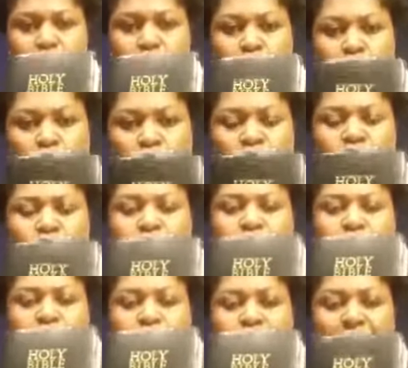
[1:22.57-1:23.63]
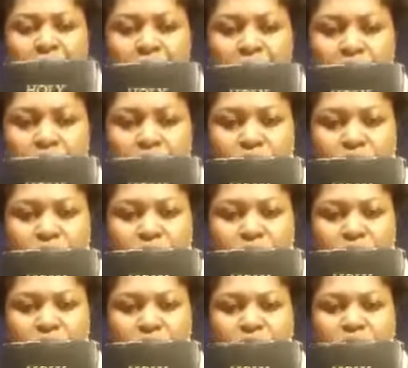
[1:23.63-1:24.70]
Hold on to the Bible.
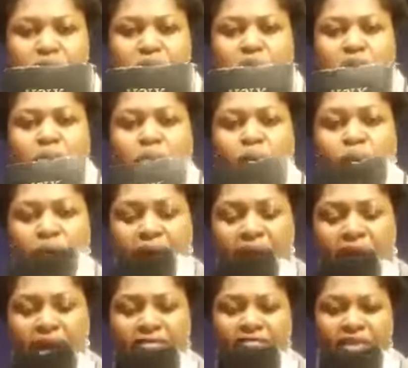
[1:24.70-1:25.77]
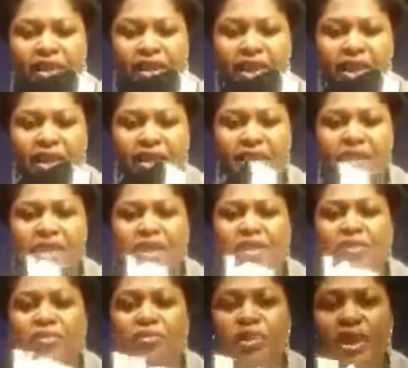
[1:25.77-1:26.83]
Pray every day.
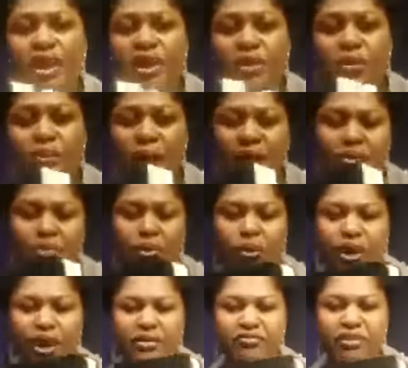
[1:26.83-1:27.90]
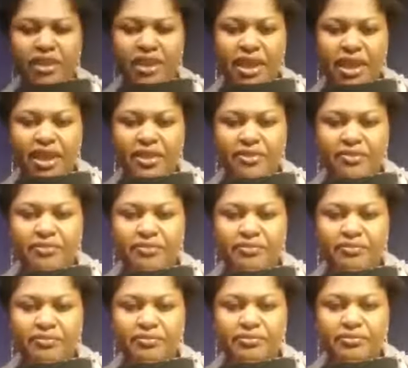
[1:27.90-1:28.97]
Read your Bible every day
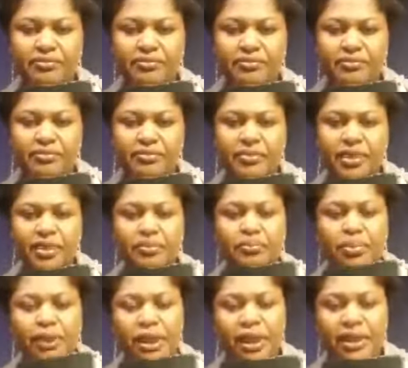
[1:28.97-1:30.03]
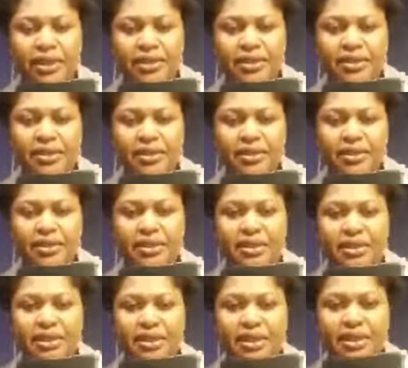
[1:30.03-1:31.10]
please
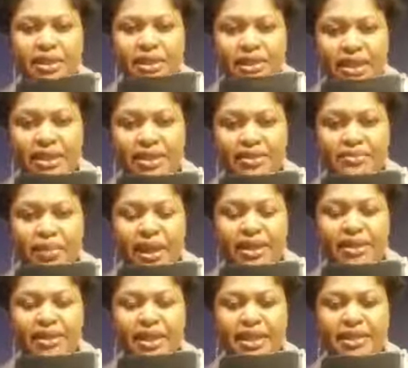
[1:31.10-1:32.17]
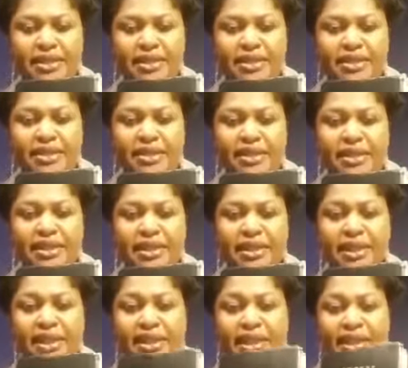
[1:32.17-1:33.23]
this message
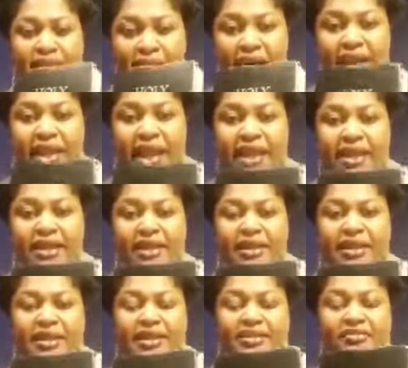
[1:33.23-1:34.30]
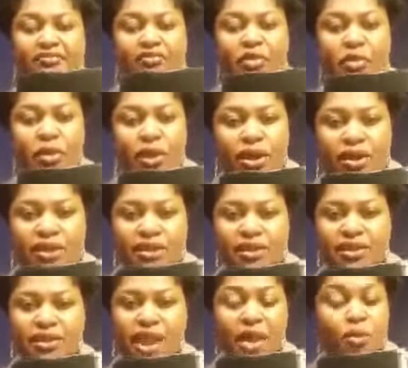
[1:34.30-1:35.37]
that the
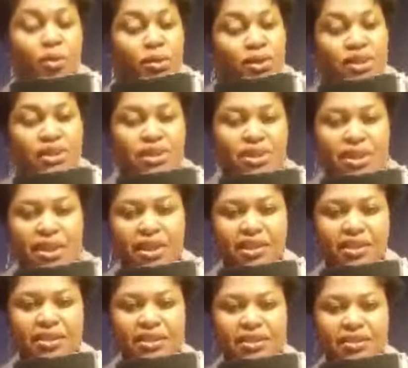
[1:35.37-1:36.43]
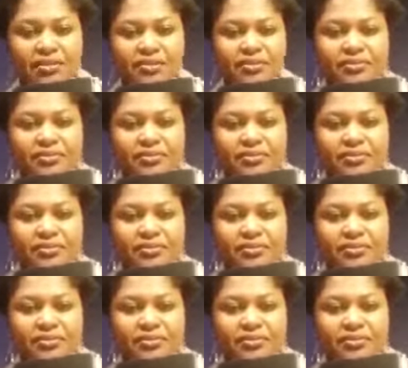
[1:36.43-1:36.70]
voice I was in church